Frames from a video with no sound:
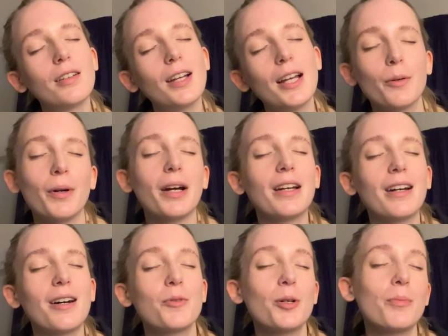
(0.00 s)
Anyway,
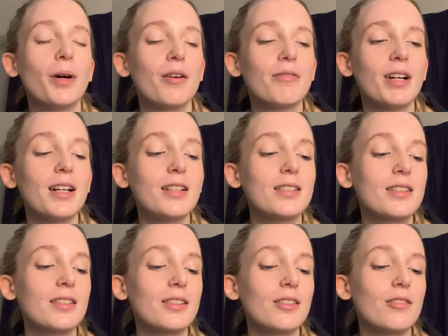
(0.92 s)
I'm not
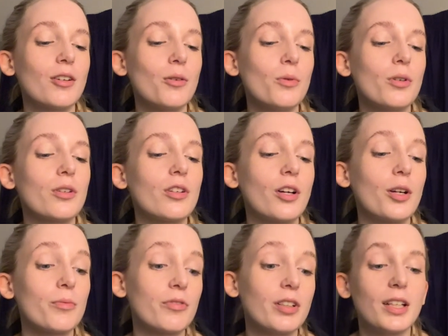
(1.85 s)
perfect. No one,
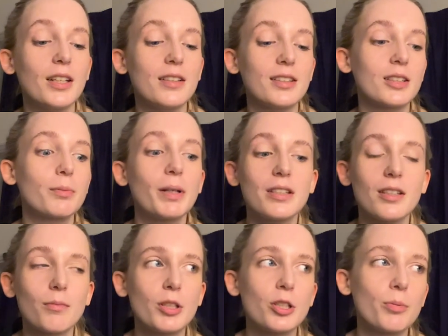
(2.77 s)
hopefully, is
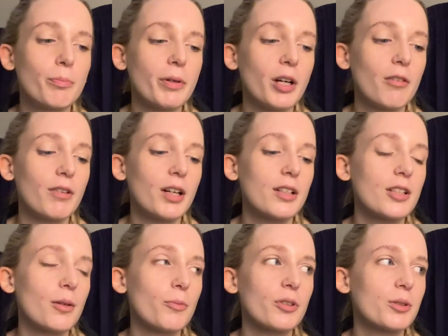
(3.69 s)
expecting me to be perfect.
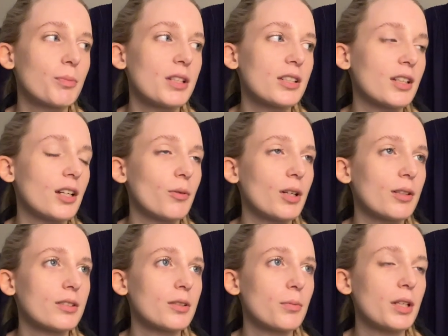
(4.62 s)
I'm not expecting anyone
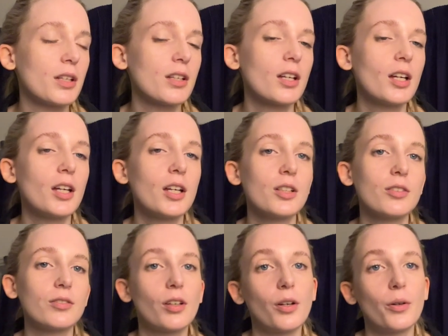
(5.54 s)
else to be.
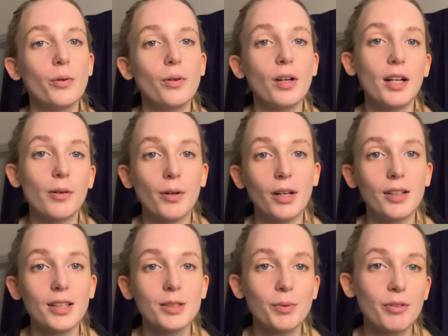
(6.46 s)
So anyway,
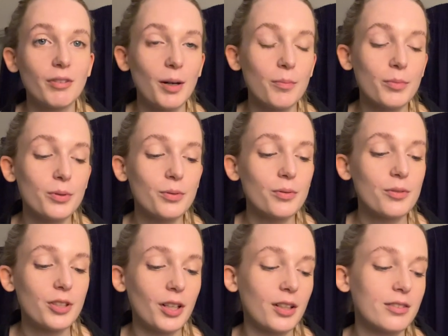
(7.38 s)
that's my ramble
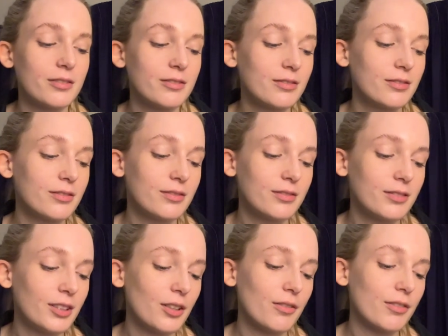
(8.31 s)
done.
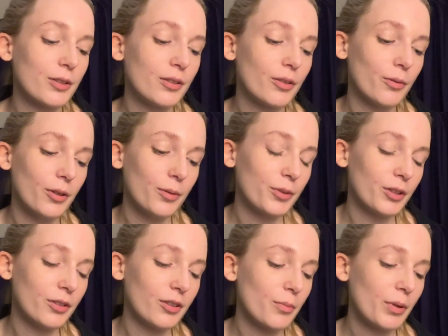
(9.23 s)
I don't really know what I'm
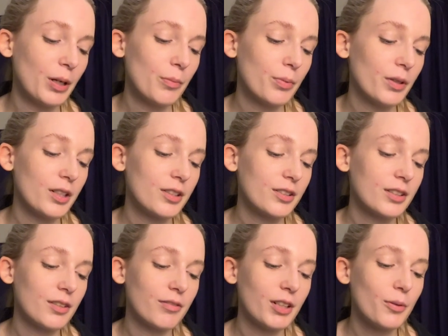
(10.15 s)
going on about, but
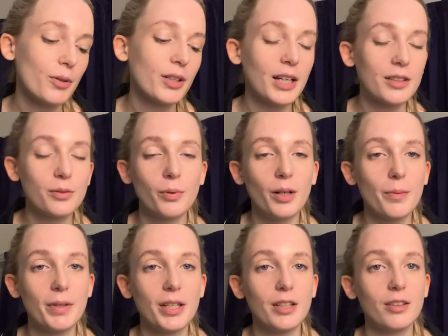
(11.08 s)
if anyone gets what I
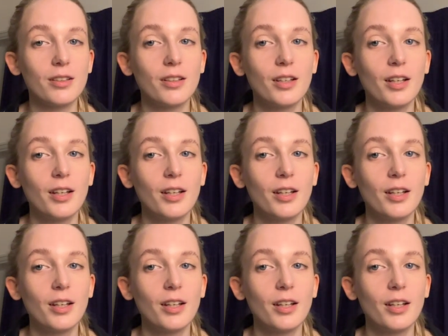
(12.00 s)
mean,